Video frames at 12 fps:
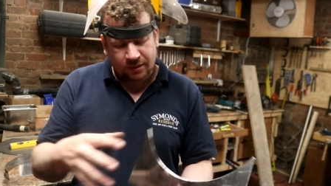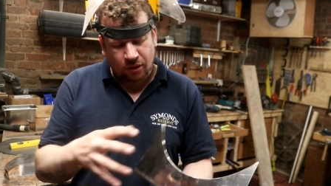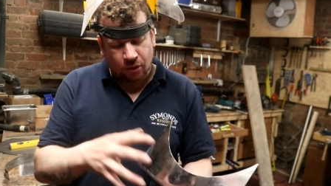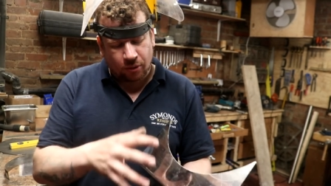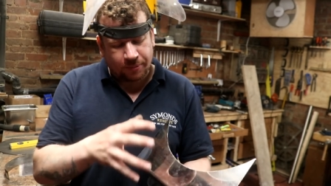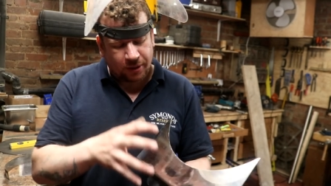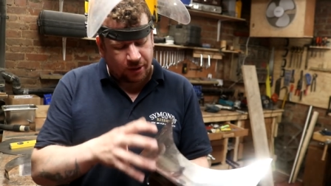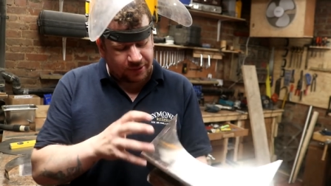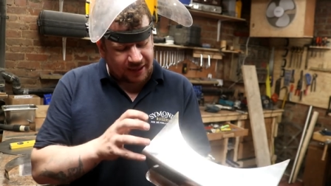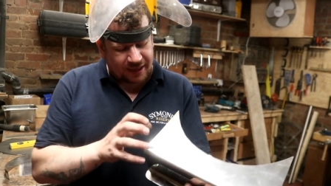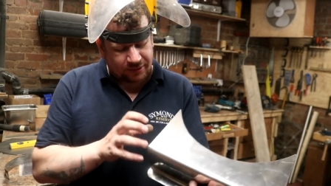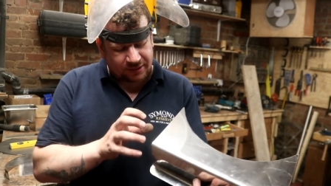up on
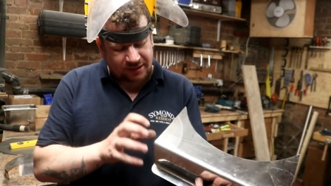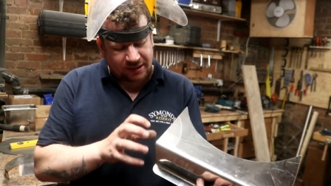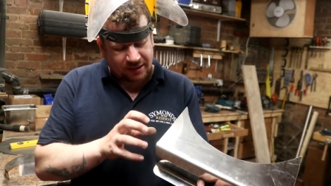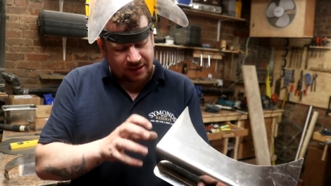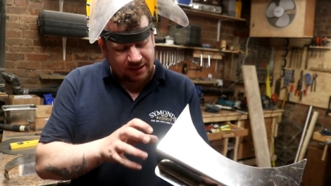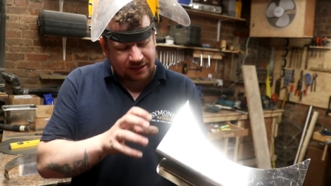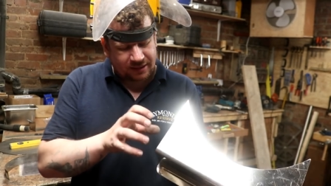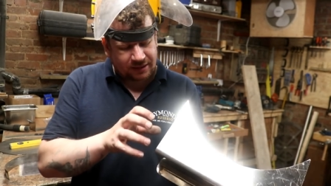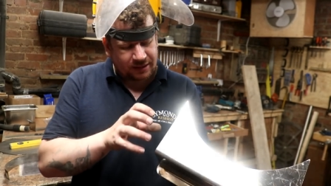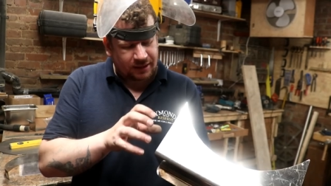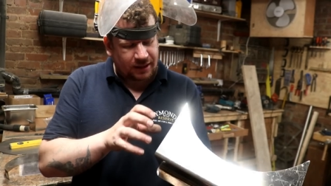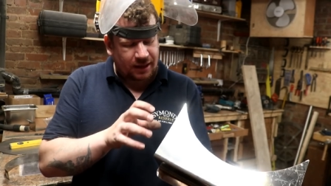the outside
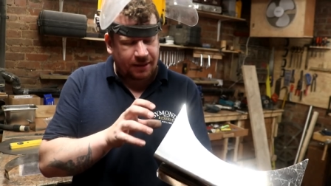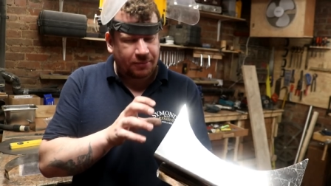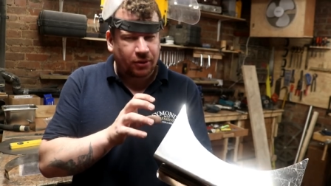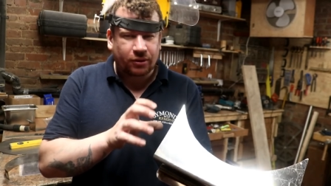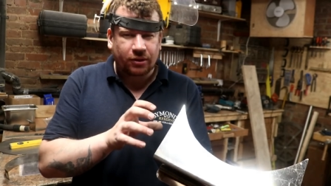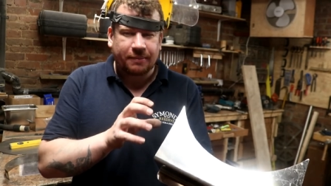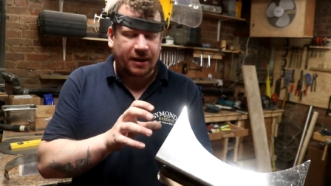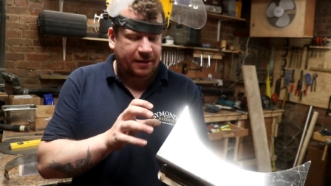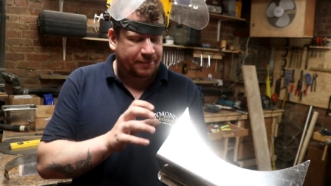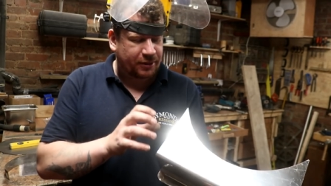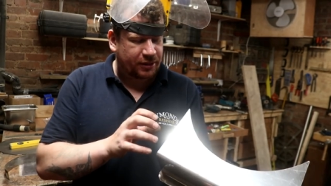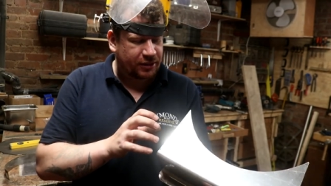I'm not going to
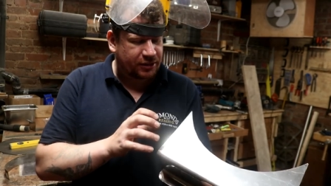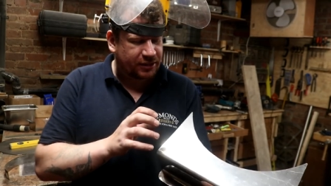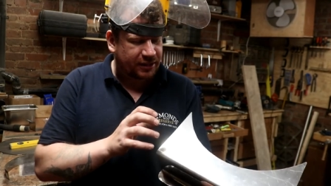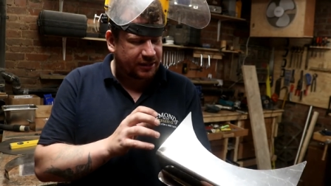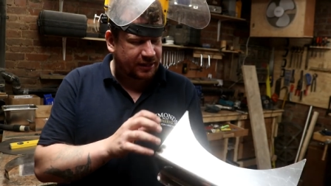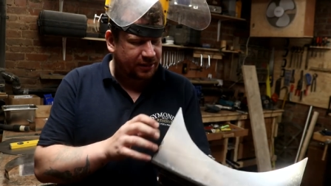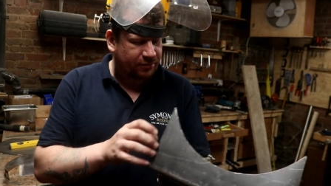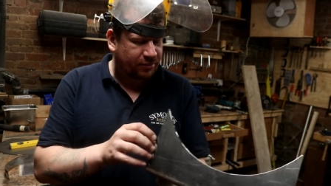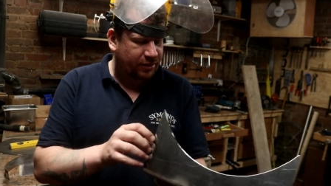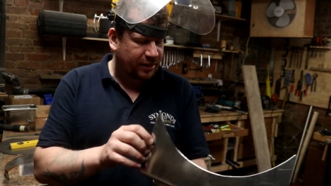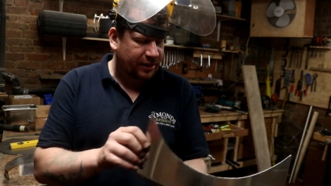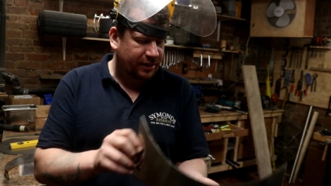back purge this I don't
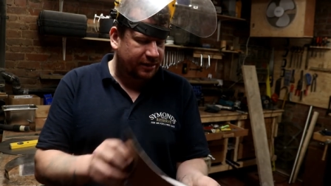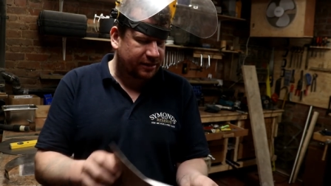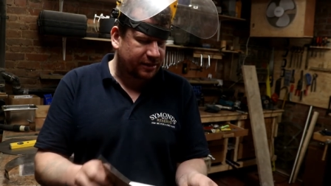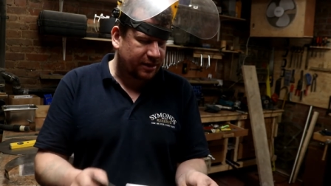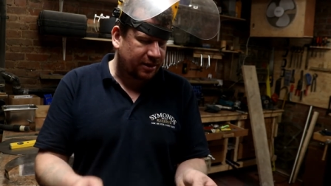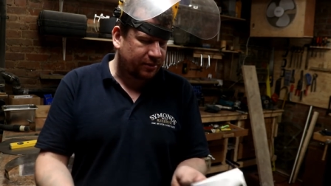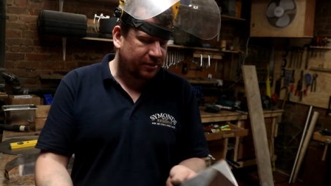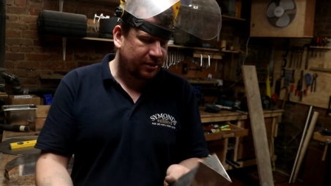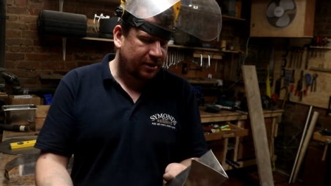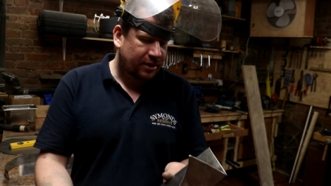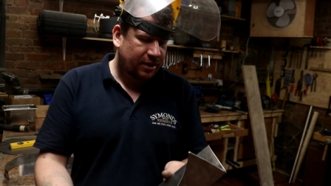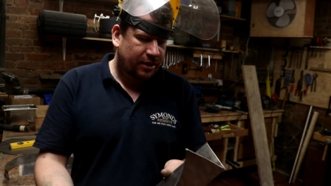think so
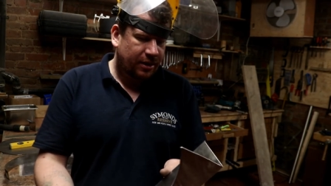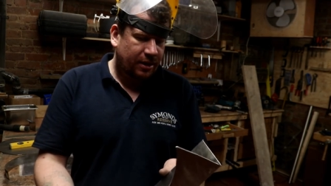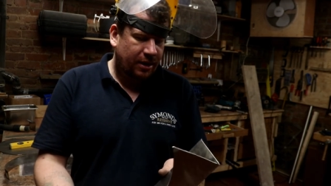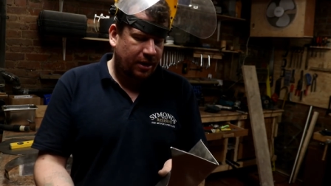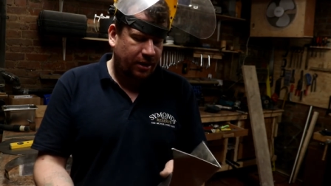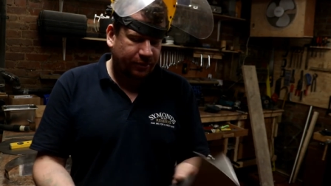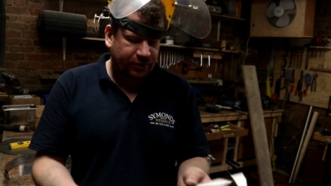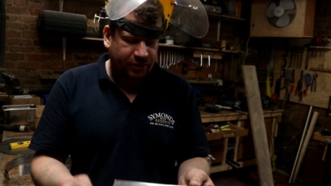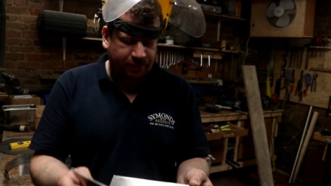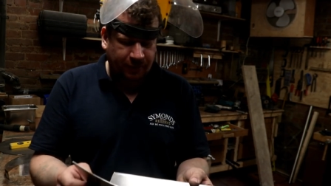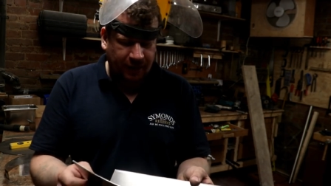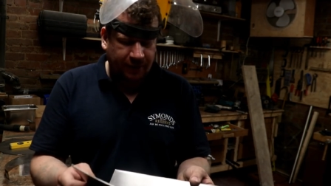uh, we'll
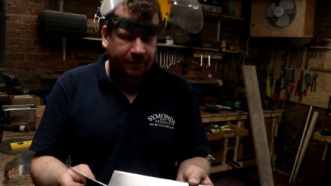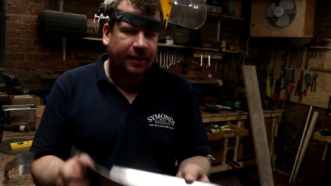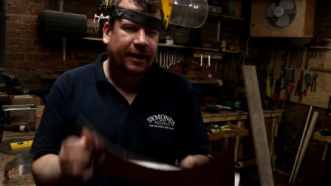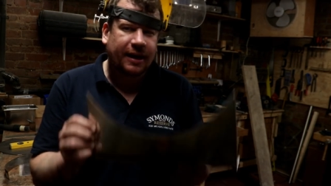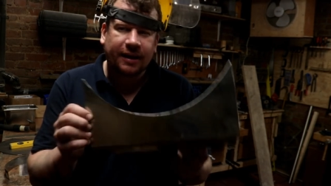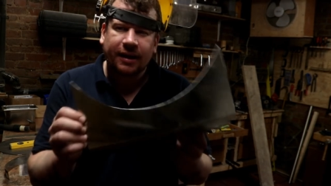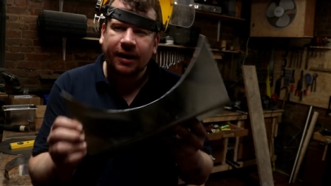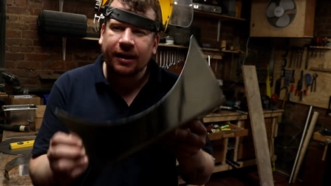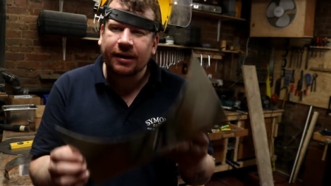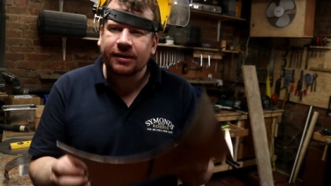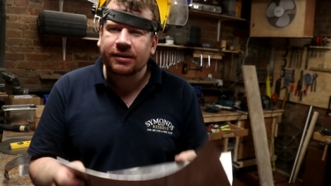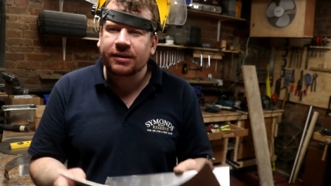just play it by ear
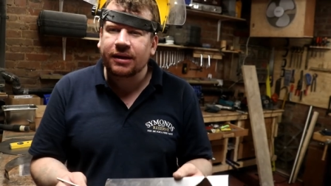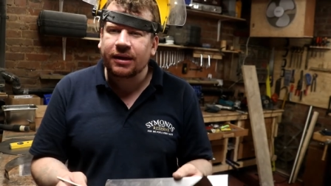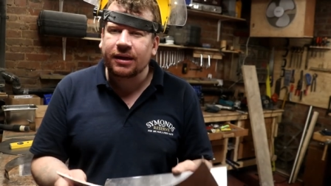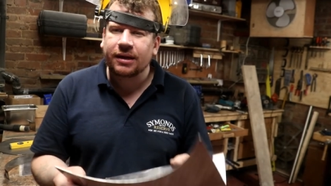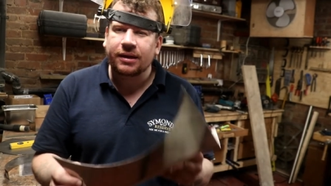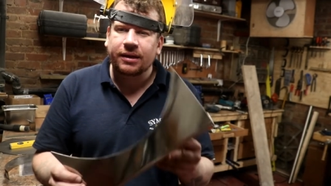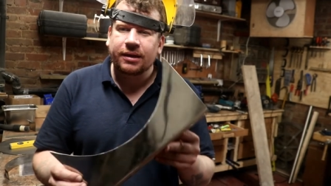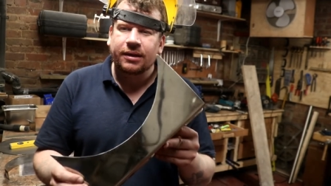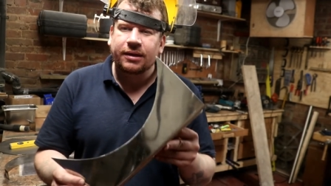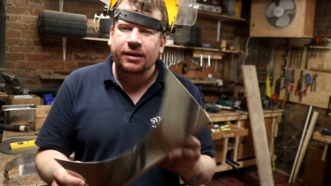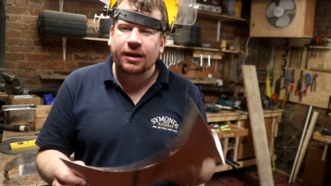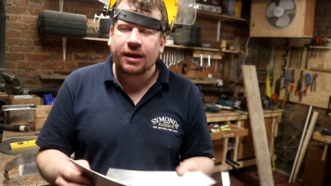and uh,
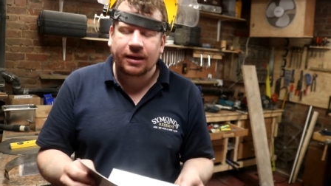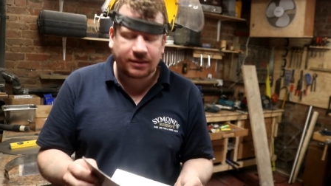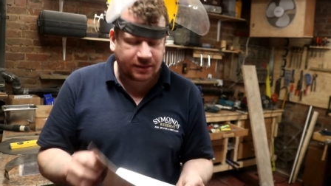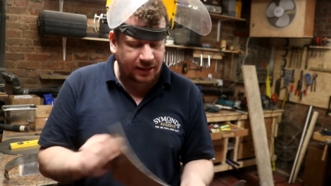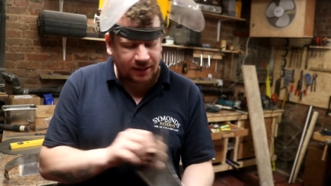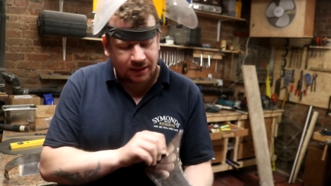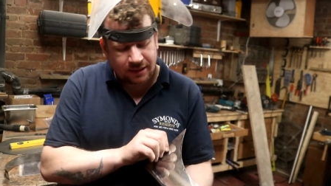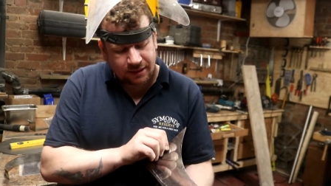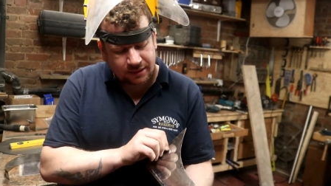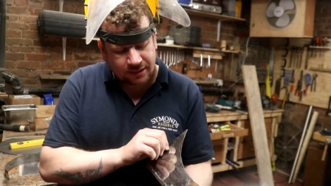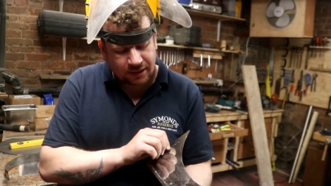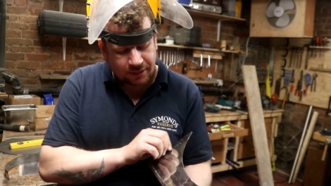yeah let's get it
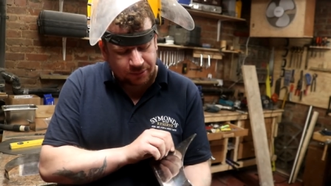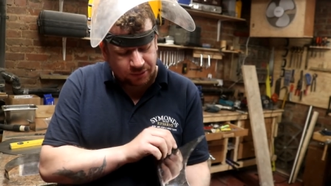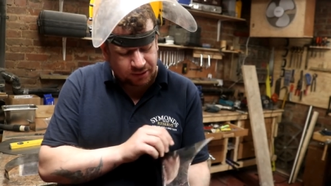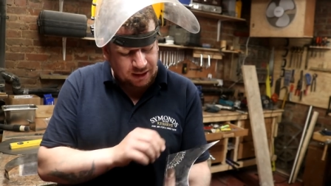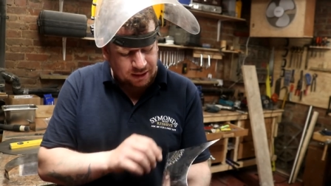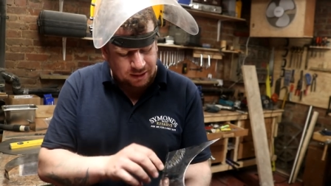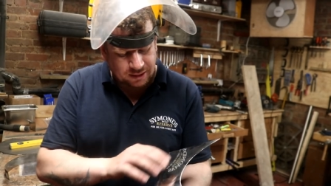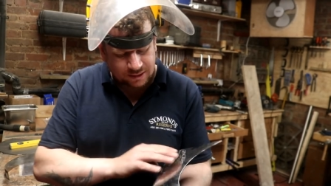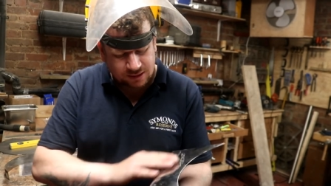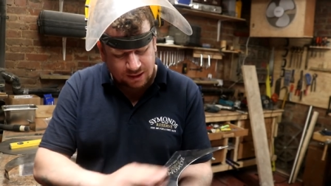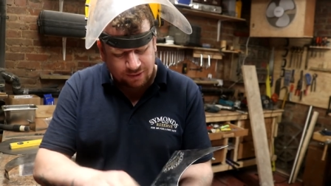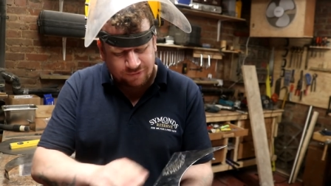let's get it put together
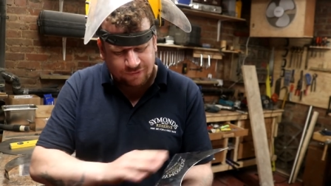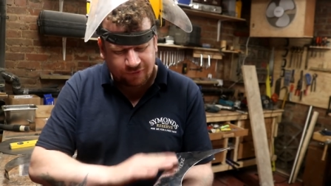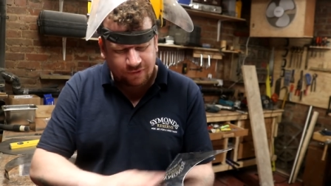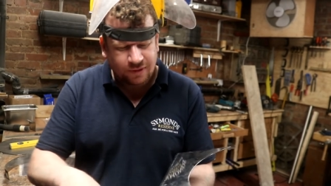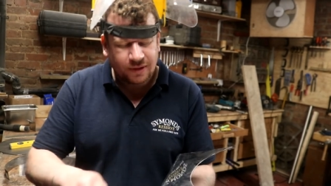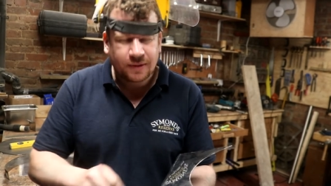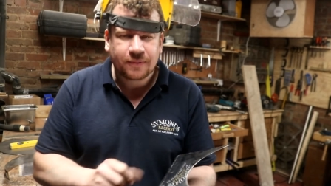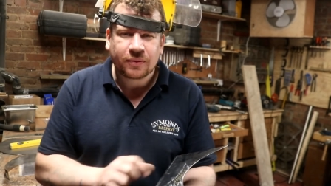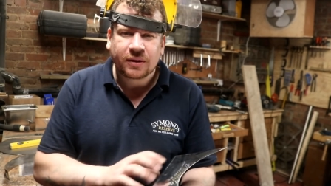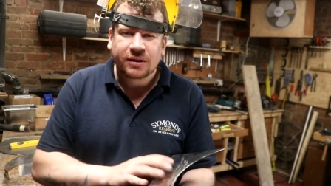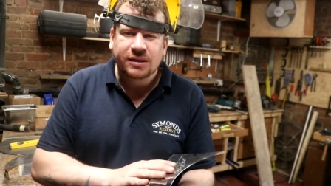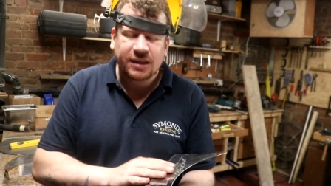see if
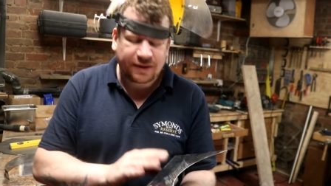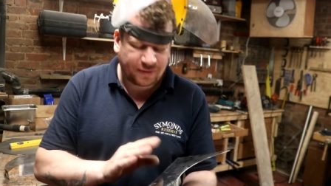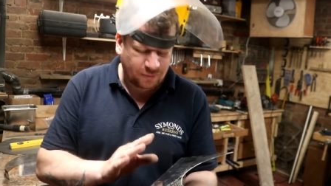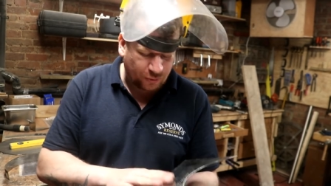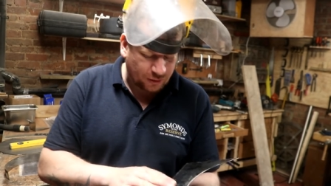see if it